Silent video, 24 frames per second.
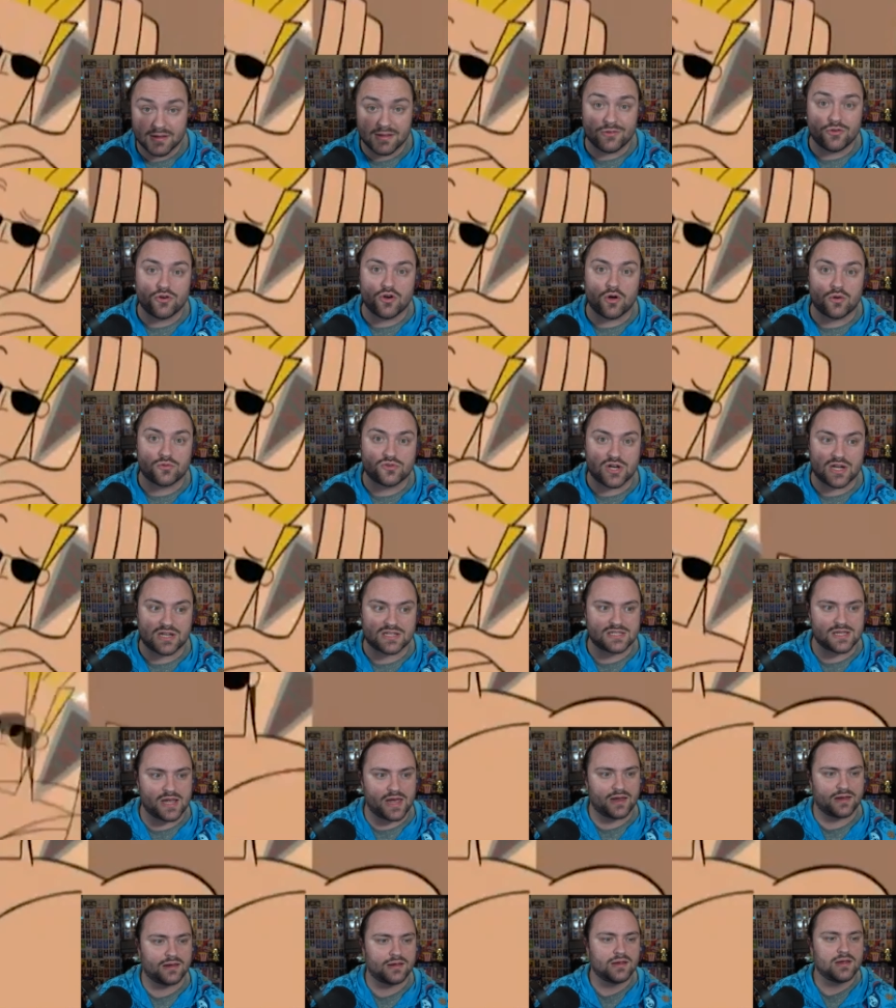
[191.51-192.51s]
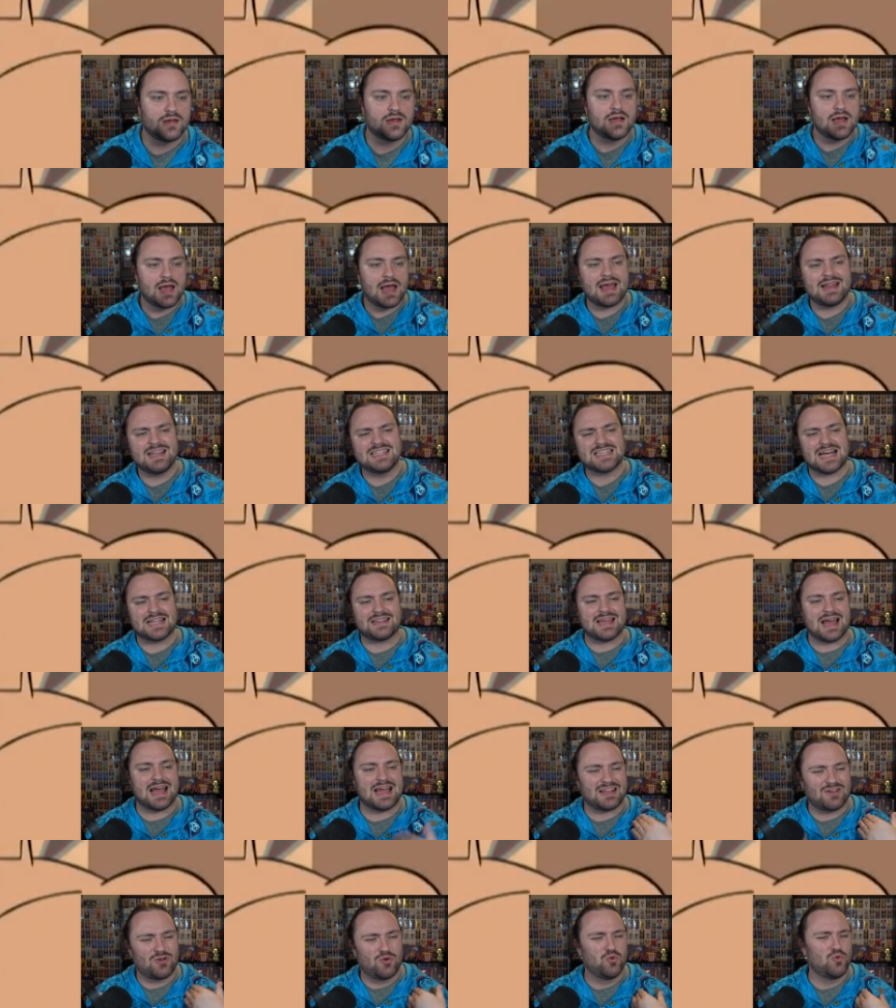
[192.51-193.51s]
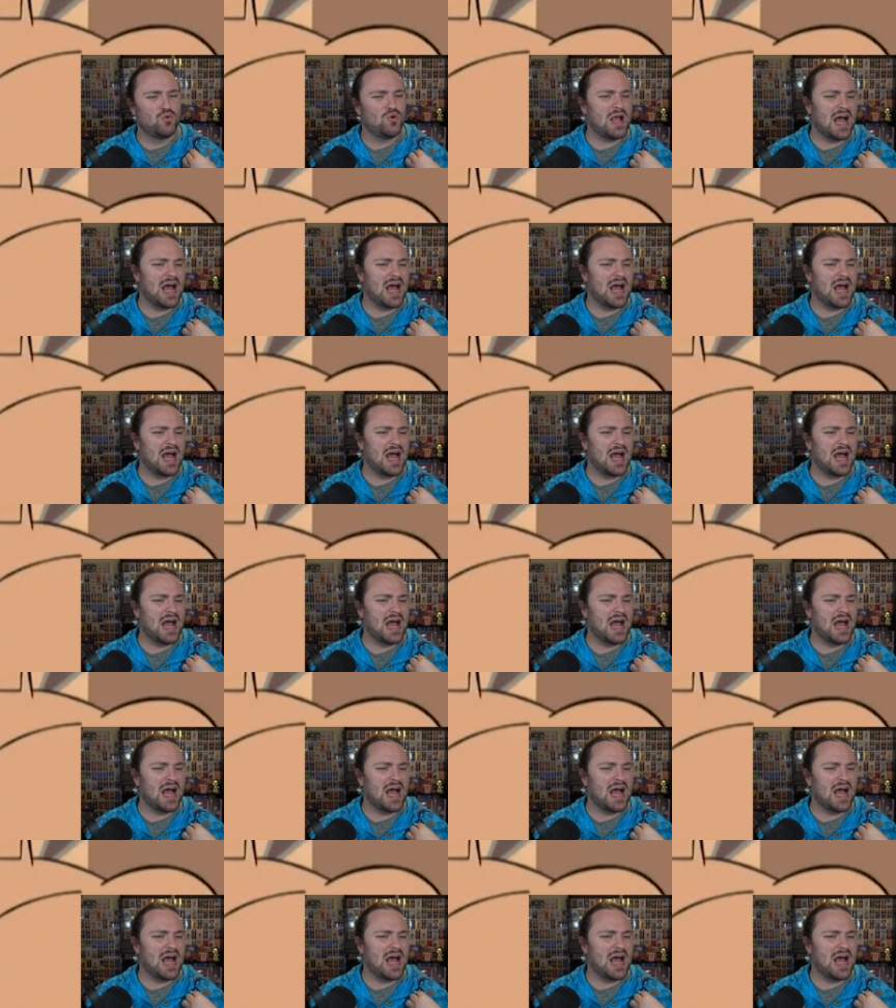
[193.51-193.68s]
You know what I'm trying to say. And he's got that cool